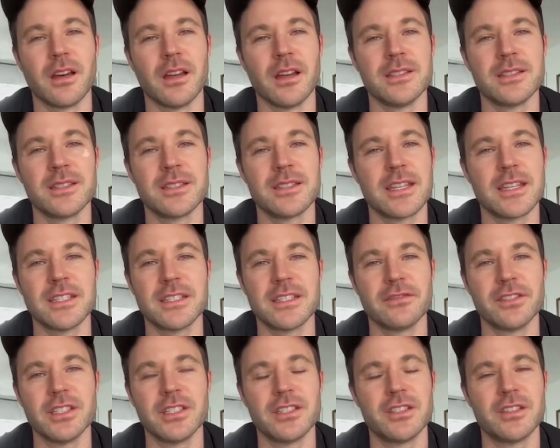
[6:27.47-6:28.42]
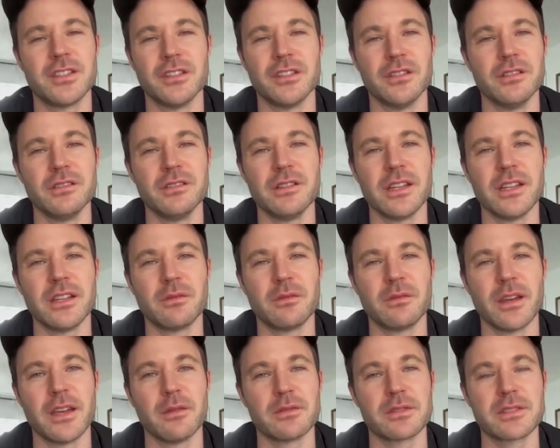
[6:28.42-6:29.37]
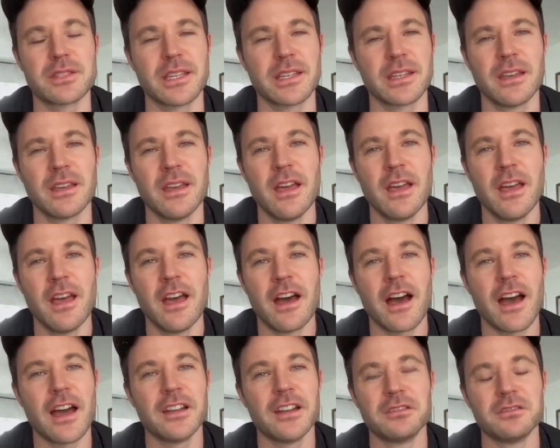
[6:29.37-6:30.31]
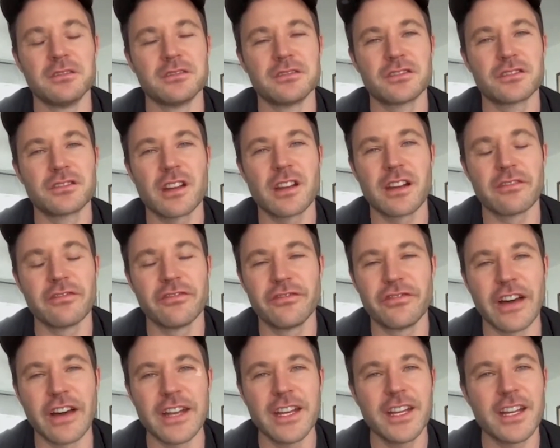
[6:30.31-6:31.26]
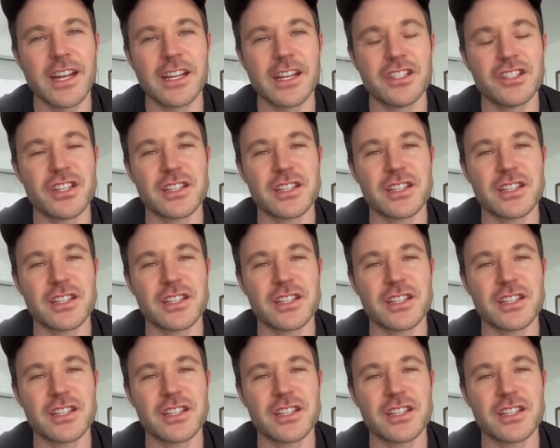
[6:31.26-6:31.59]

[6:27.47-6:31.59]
instinctively too, in a way it was like, I don't try to fight it.